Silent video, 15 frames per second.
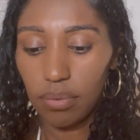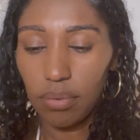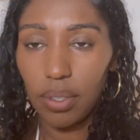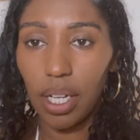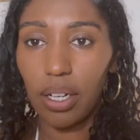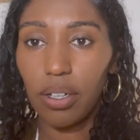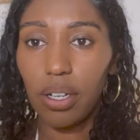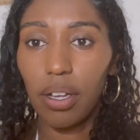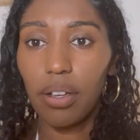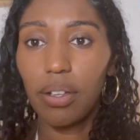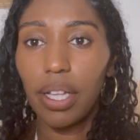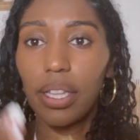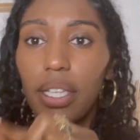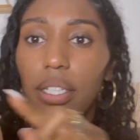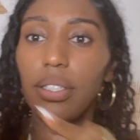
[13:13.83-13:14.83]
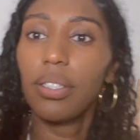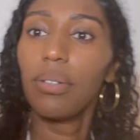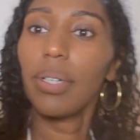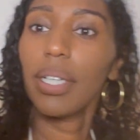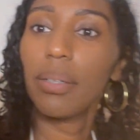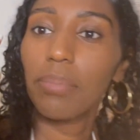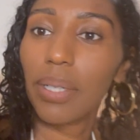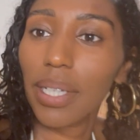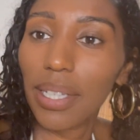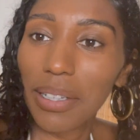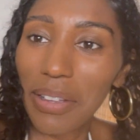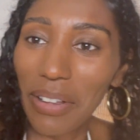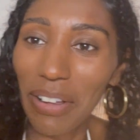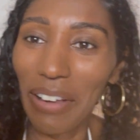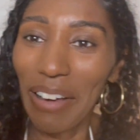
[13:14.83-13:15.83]
I don't know how they do it, but
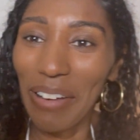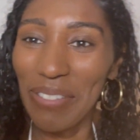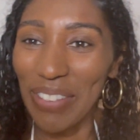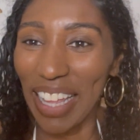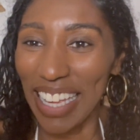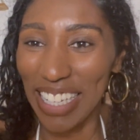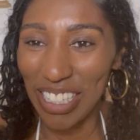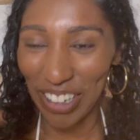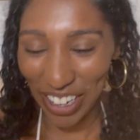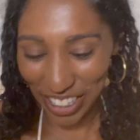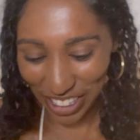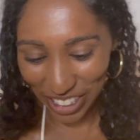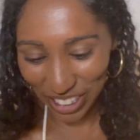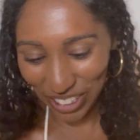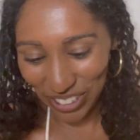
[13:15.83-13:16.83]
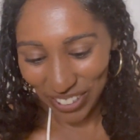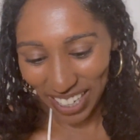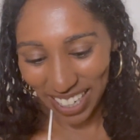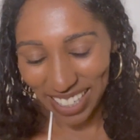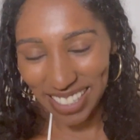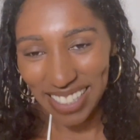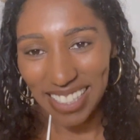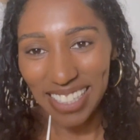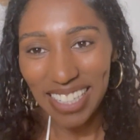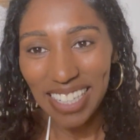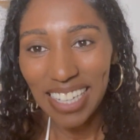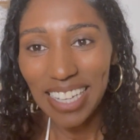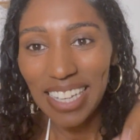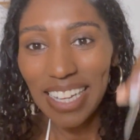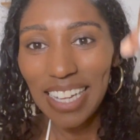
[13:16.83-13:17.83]
I'm like trying to show you guys.
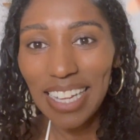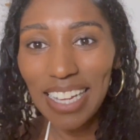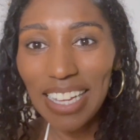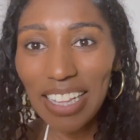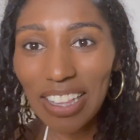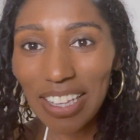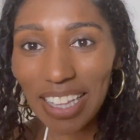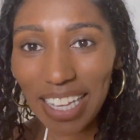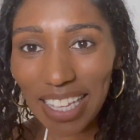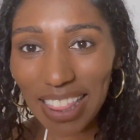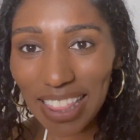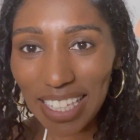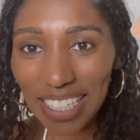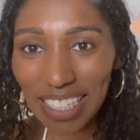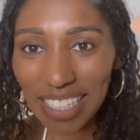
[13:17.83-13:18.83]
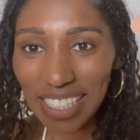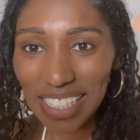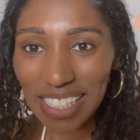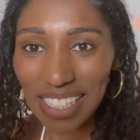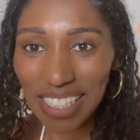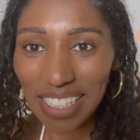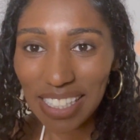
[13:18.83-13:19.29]
Look like this.